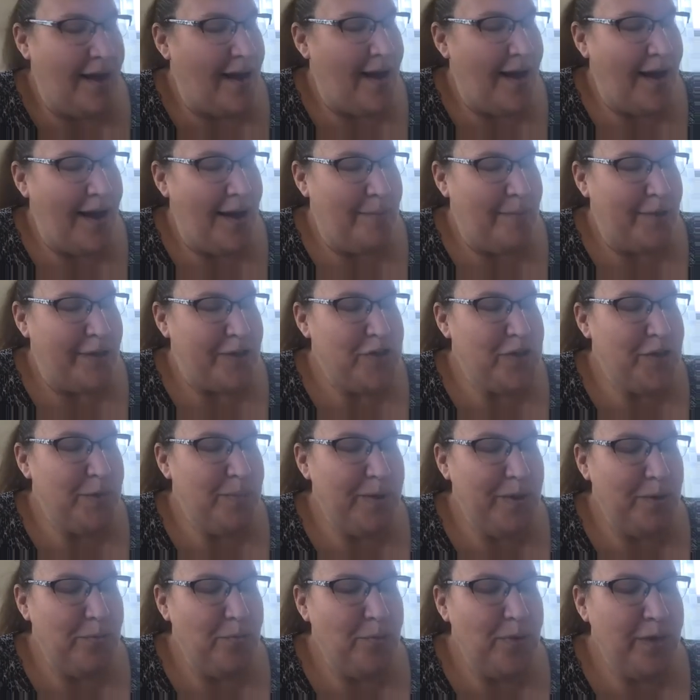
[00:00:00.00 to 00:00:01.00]
It should
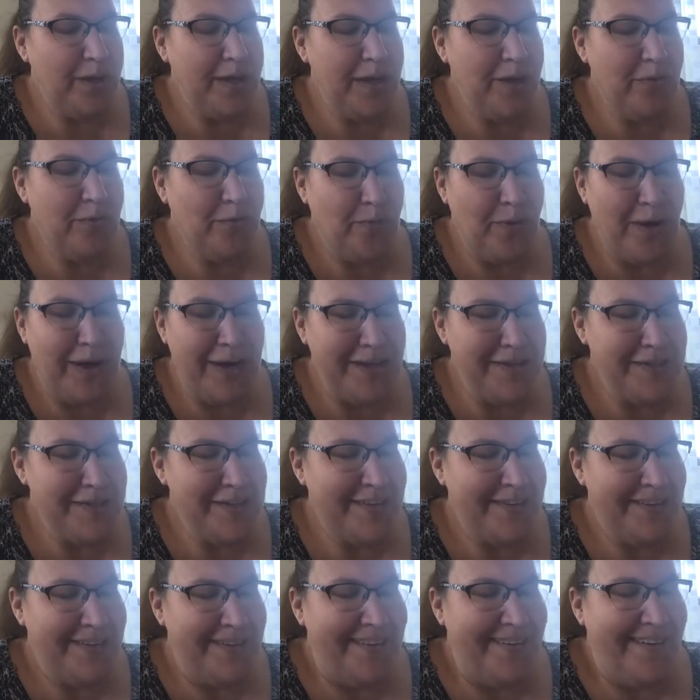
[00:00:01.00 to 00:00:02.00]
be really
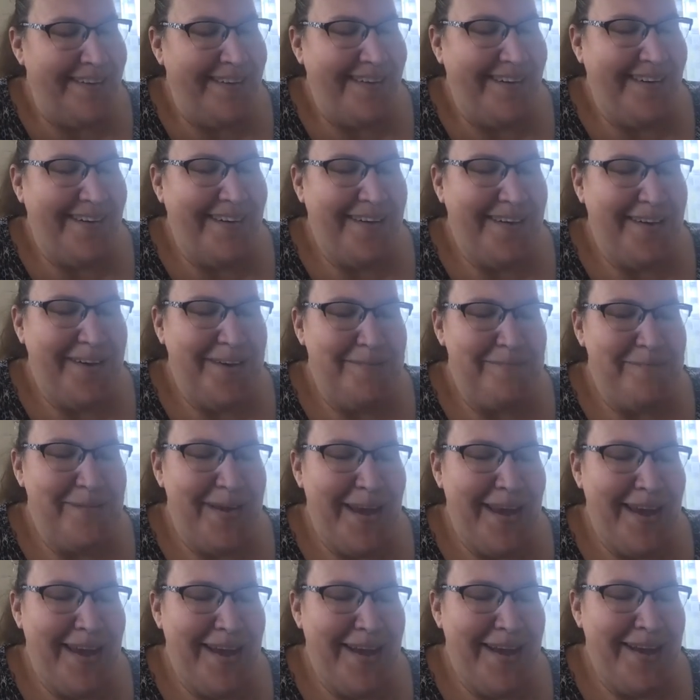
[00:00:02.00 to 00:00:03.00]
great.
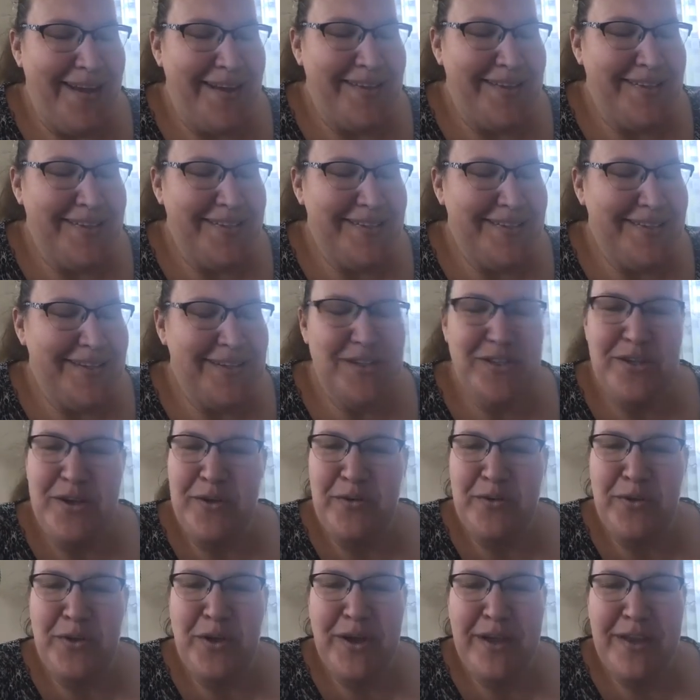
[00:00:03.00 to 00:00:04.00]
And
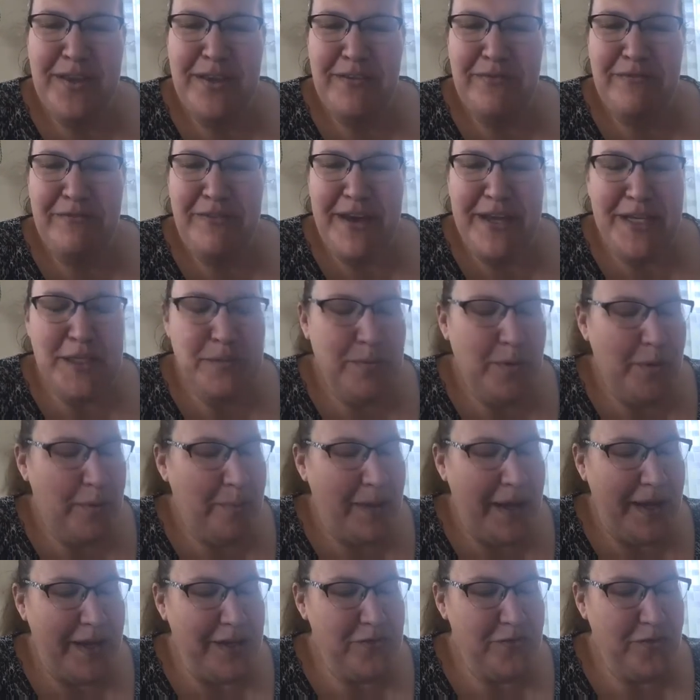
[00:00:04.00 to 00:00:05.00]
so look at the Facebook
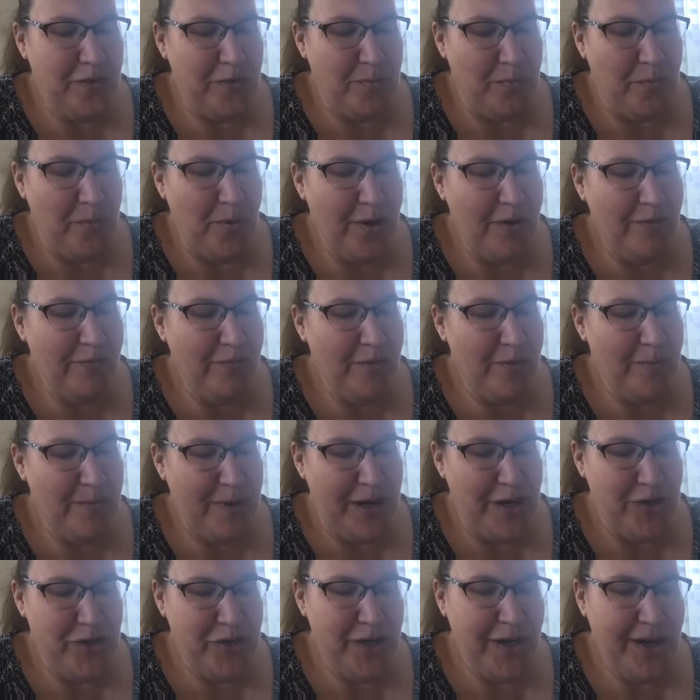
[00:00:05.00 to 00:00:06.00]
page for more
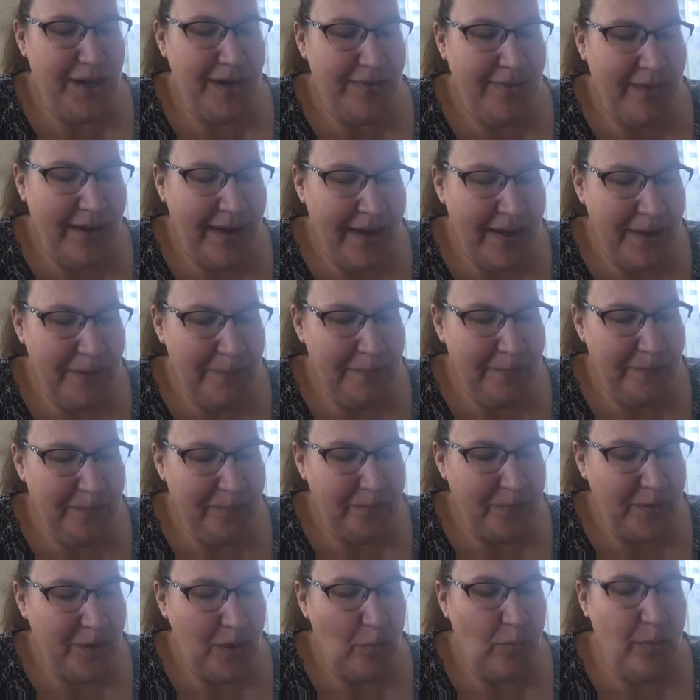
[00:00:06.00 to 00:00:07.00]
information on that.
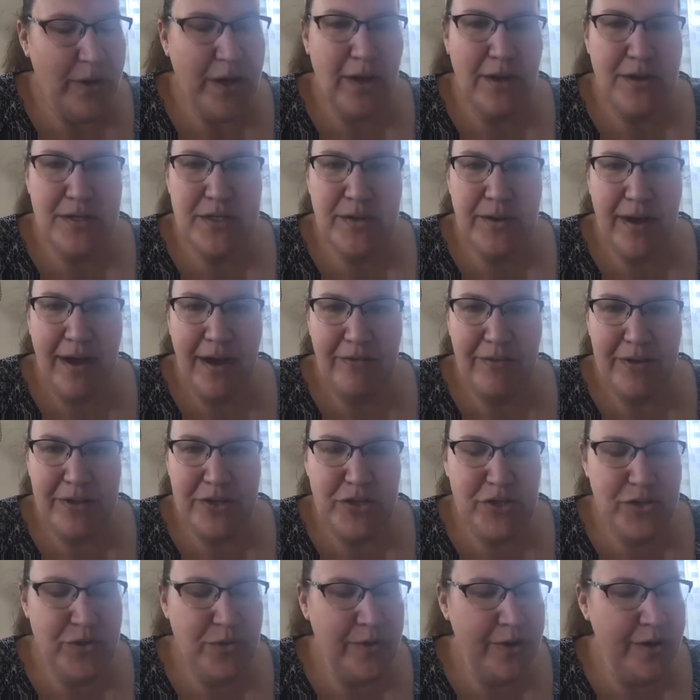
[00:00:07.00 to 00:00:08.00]
We also have a
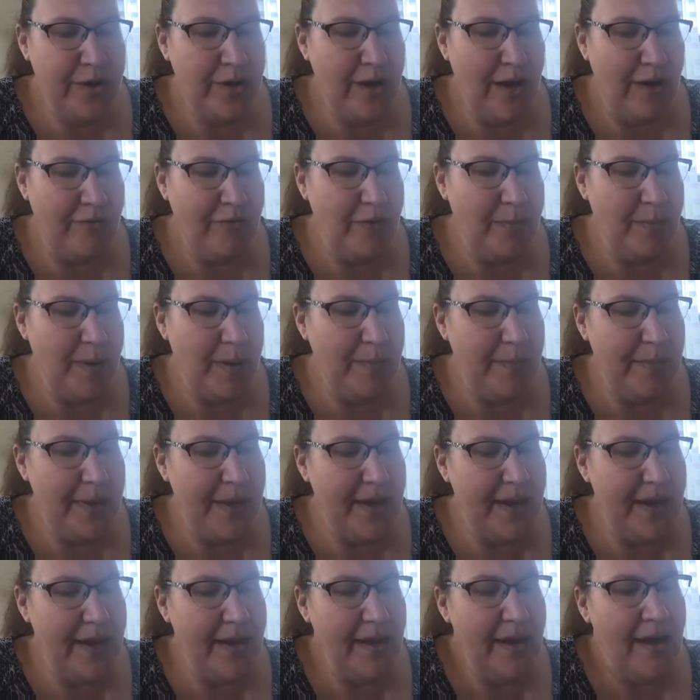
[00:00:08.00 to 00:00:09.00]
student government
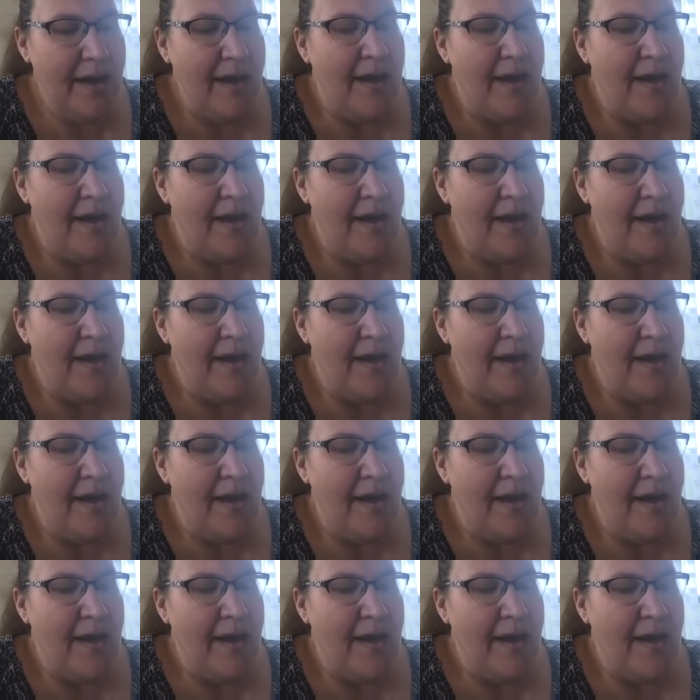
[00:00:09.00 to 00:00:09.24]
meeting